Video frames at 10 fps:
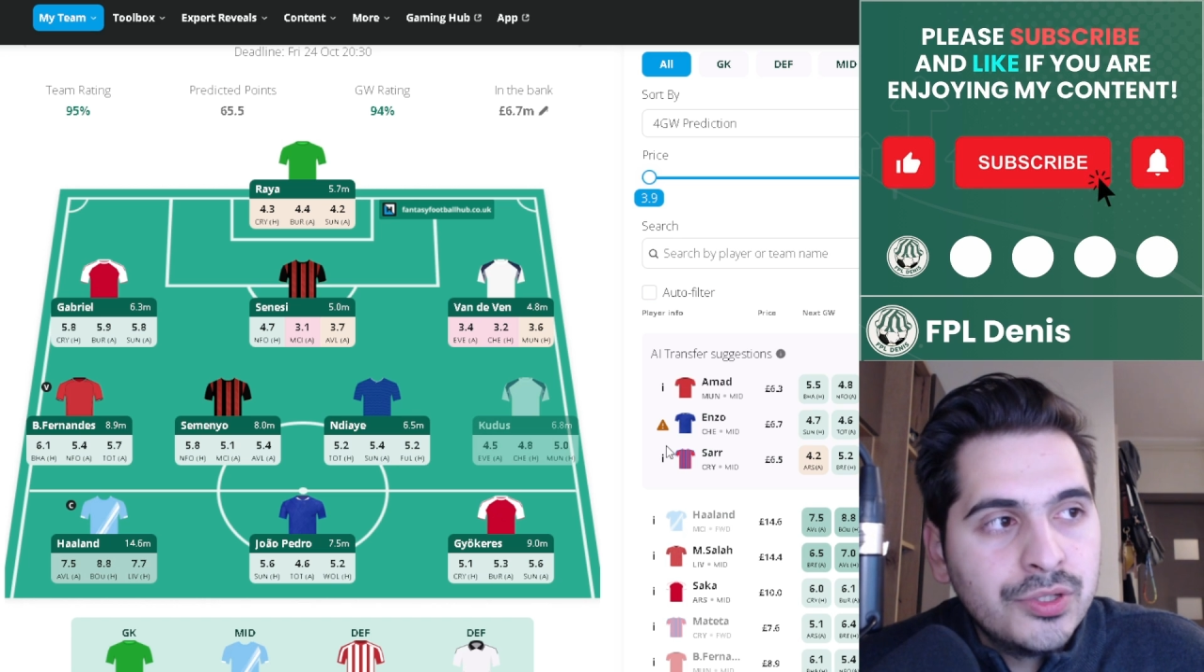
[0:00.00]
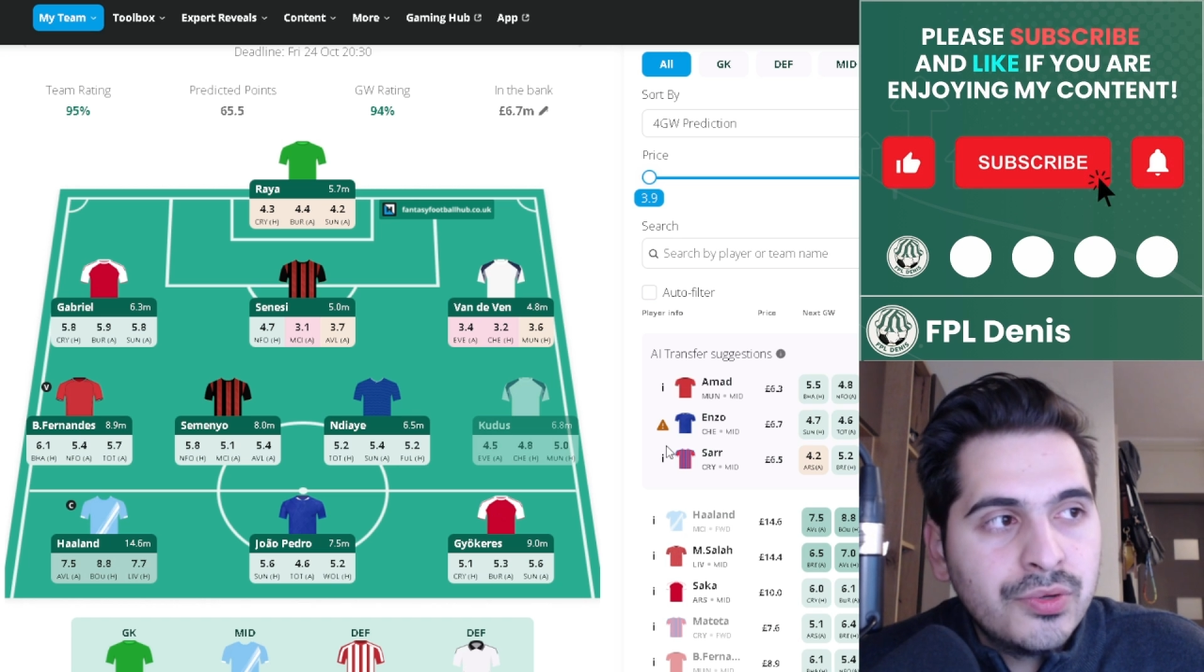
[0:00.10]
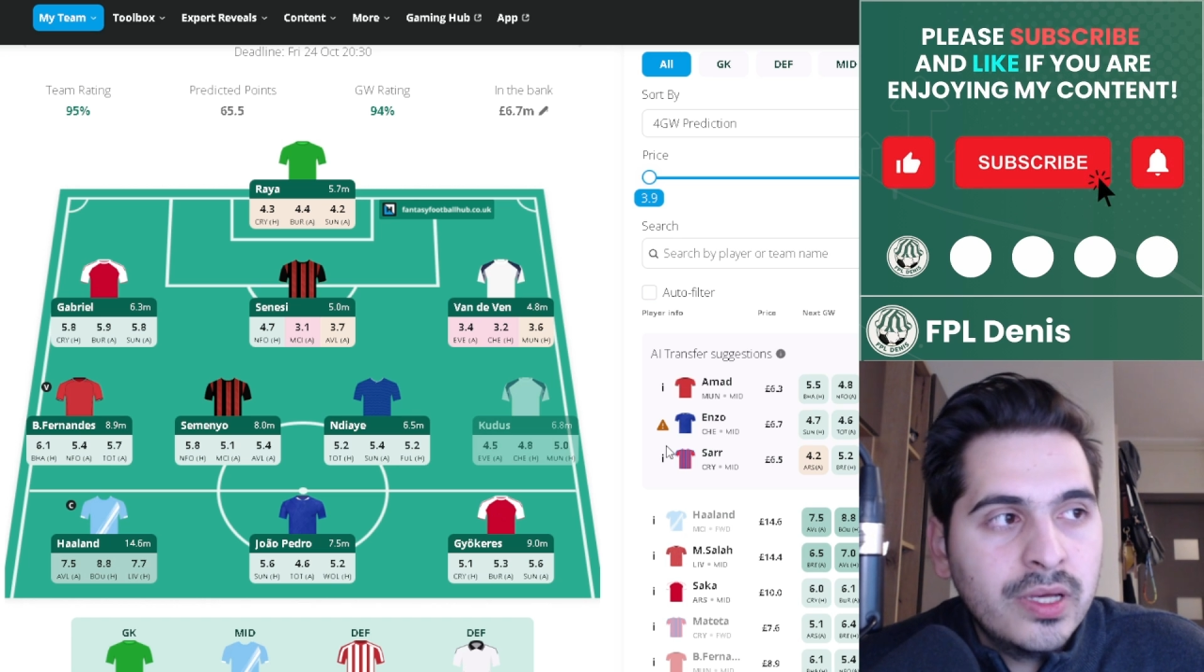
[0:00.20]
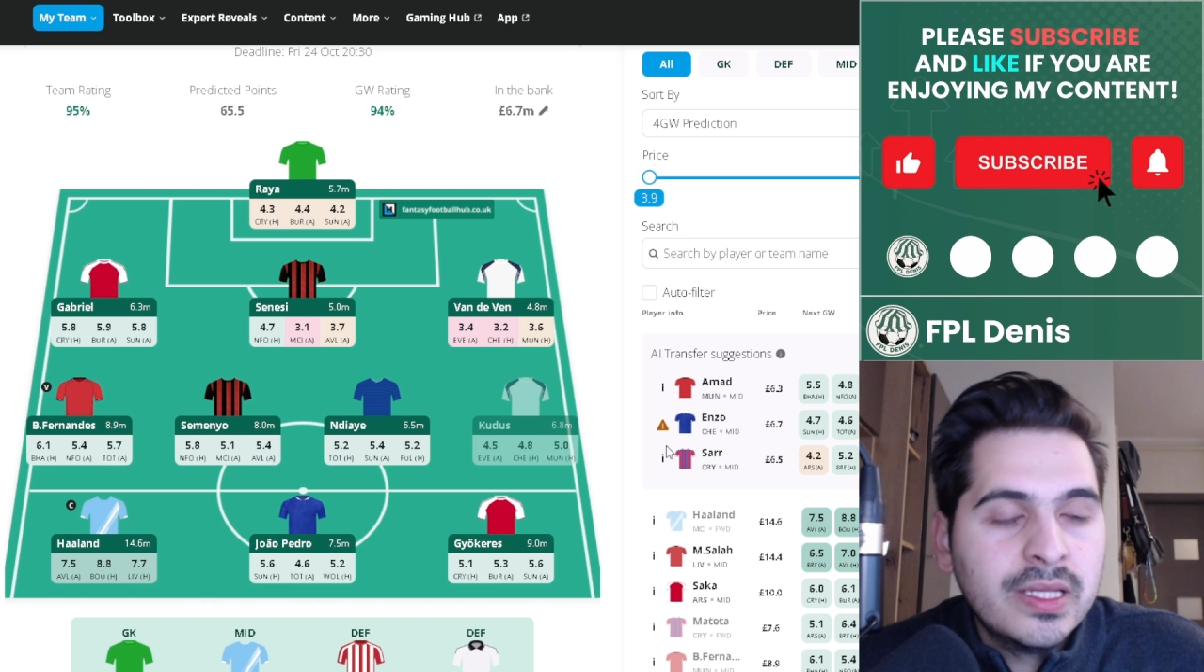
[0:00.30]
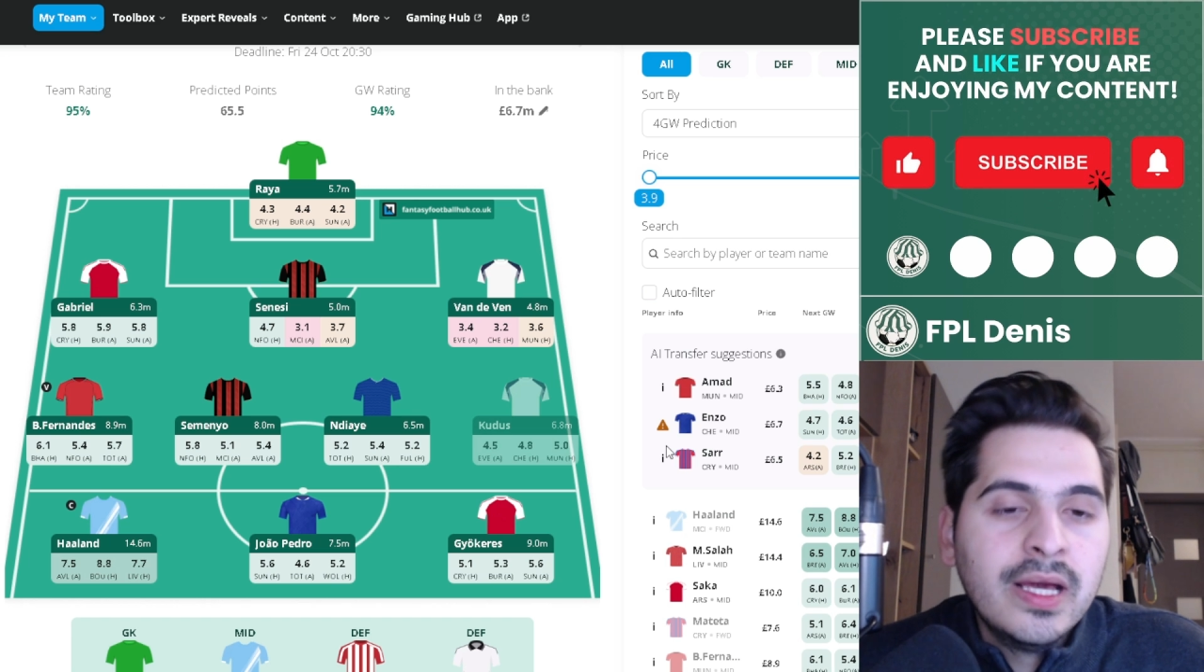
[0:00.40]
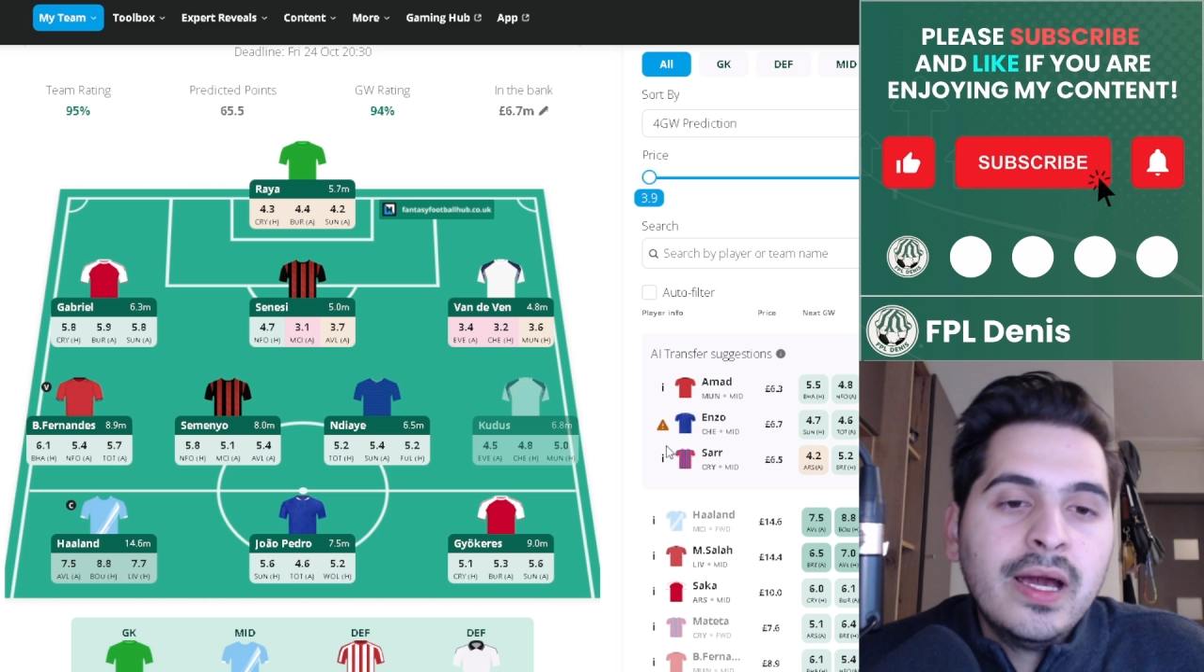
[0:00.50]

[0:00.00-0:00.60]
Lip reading: threat.